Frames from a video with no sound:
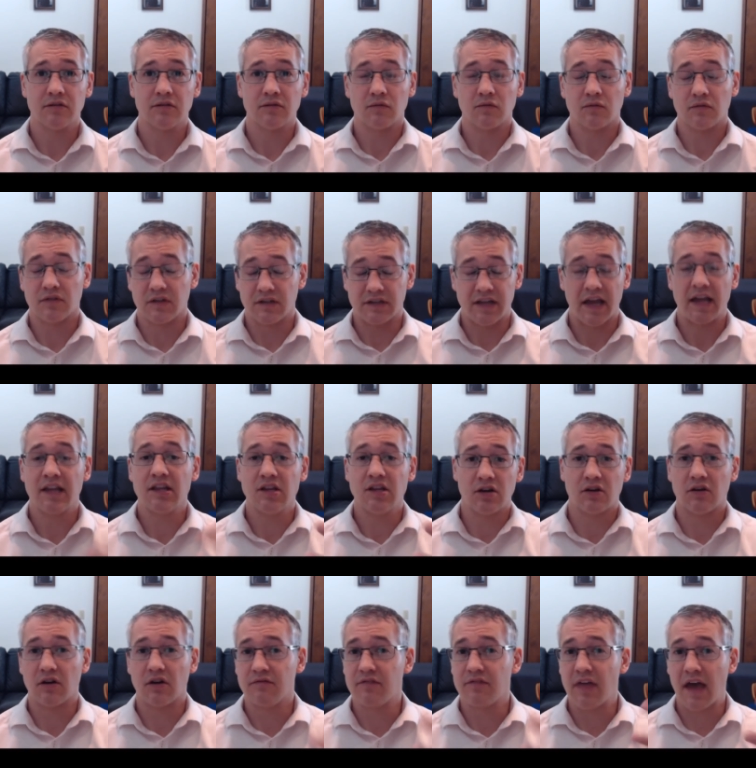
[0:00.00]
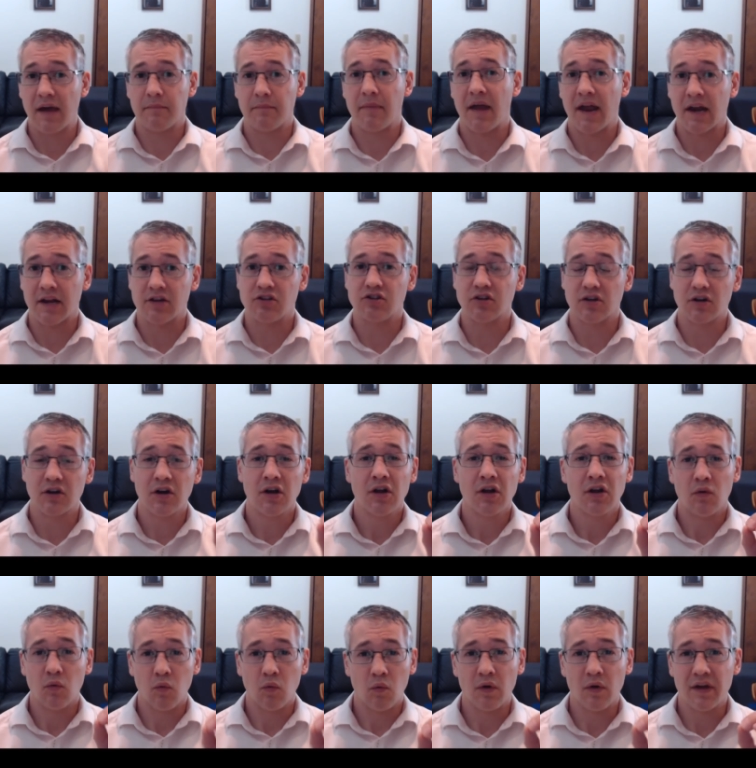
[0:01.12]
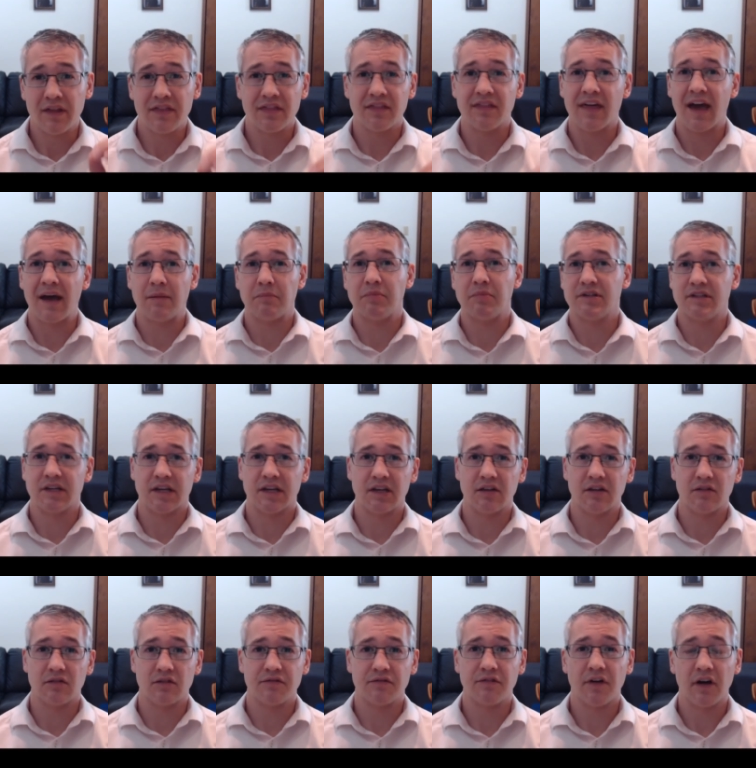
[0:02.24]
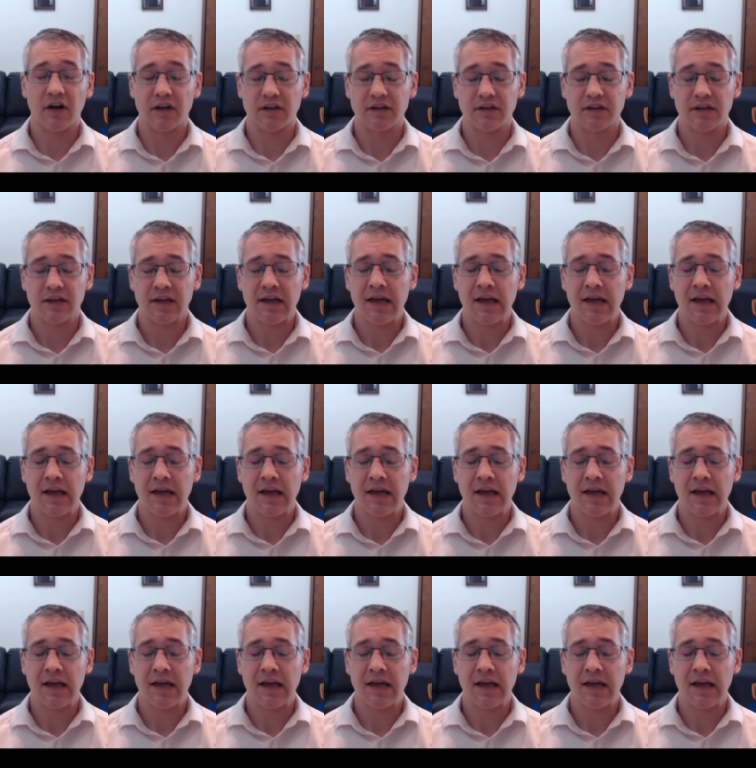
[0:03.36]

the tenure of that manager with that particular fund.